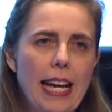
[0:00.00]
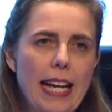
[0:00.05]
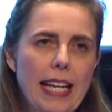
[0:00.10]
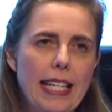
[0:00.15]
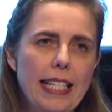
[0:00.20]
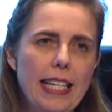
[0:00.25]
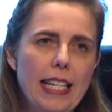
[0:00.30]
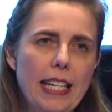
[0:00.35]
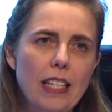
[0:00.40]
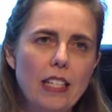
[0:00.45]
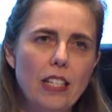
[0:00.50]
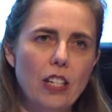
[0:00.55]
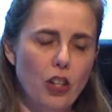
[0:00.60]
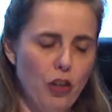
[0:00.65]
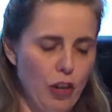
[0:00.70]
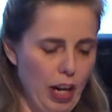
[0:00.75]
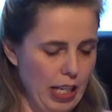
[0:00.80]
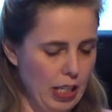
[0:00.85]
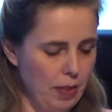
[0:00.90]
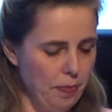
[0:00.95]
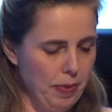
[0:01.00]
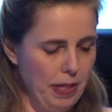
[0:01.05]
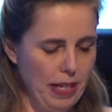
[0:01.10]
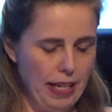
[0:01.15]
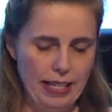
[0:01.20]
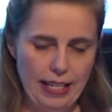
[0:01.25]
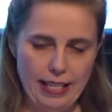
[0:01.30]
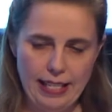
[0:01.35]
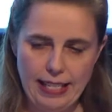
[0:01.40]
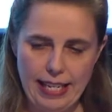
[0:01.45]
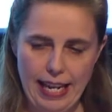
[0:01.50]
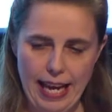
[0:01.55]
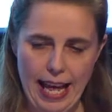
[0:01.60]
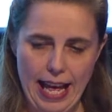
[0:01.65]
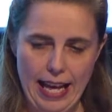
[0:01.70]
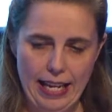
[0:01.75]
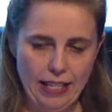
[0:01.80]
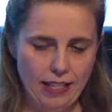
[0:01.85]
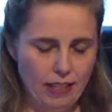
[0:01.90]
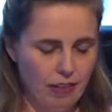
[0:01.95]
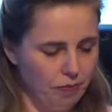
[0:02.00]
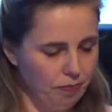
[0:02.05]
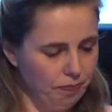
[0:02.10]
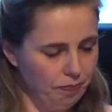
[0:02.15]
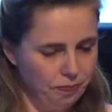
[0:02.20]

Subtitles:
easier to grasp and understand.